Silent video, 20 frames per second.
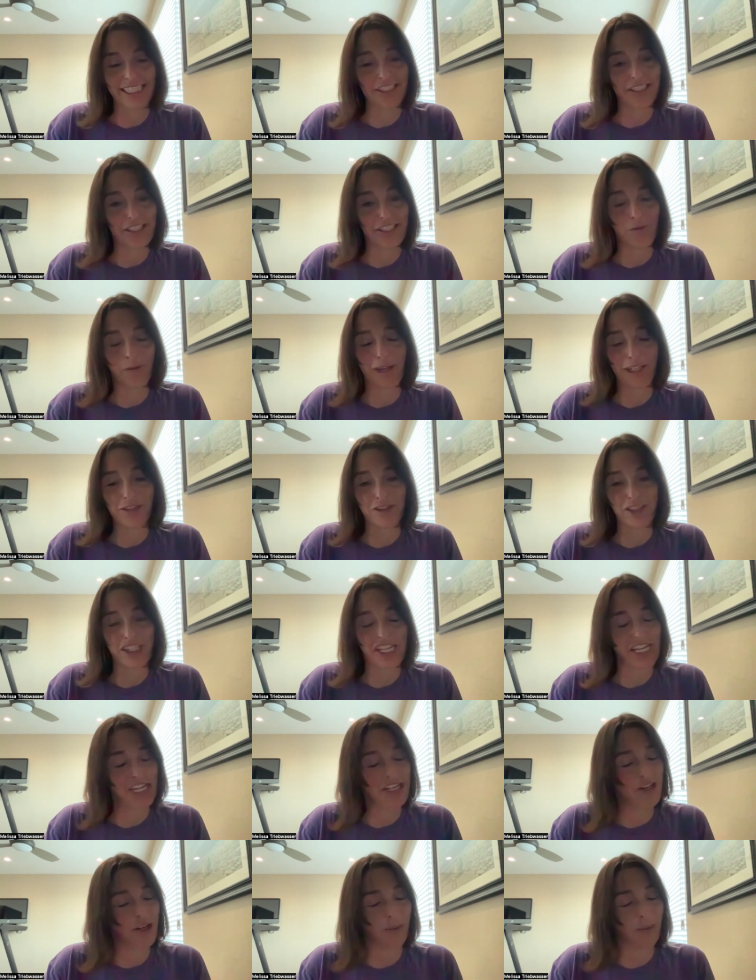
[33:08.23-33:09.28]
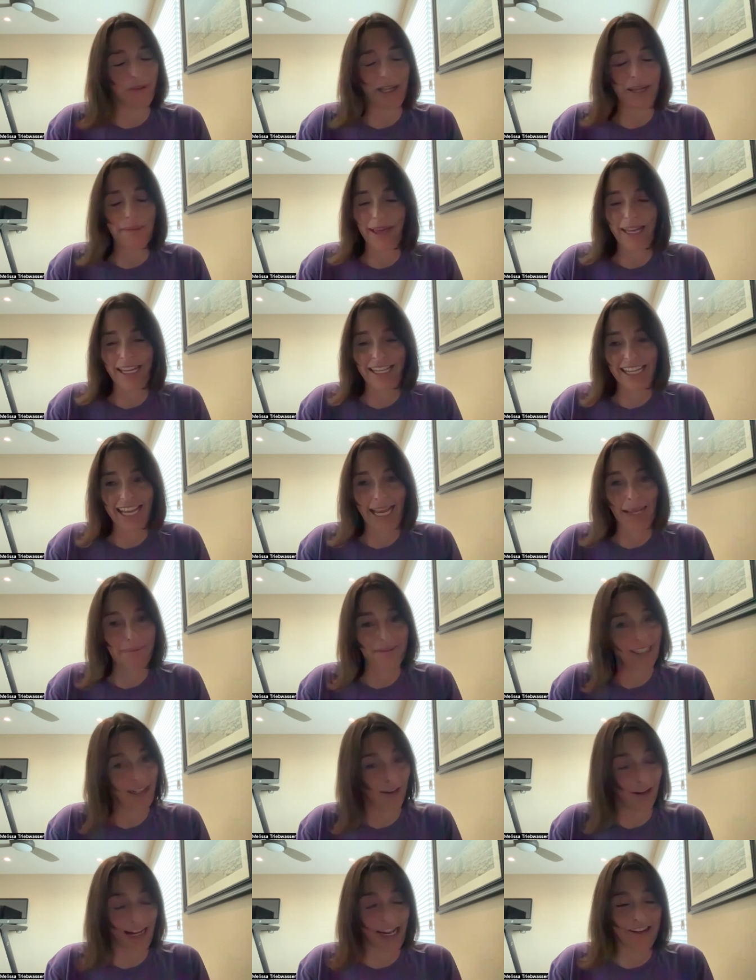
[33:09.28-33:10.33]
TCU and West Virginia don't play many games
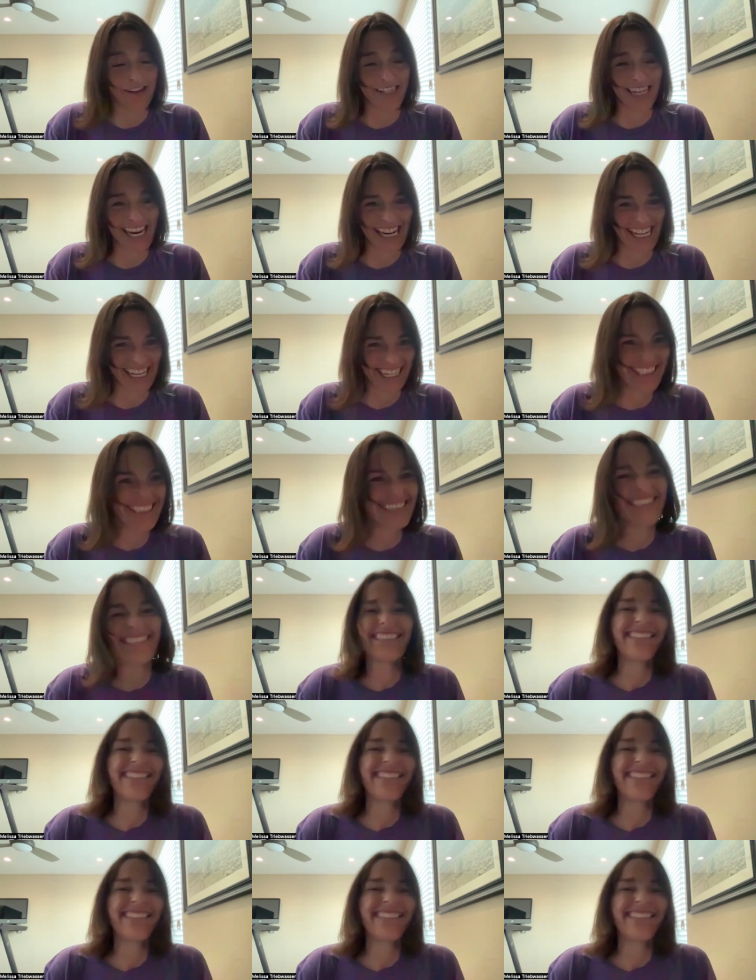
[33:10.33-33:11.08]
that aren't entertaining.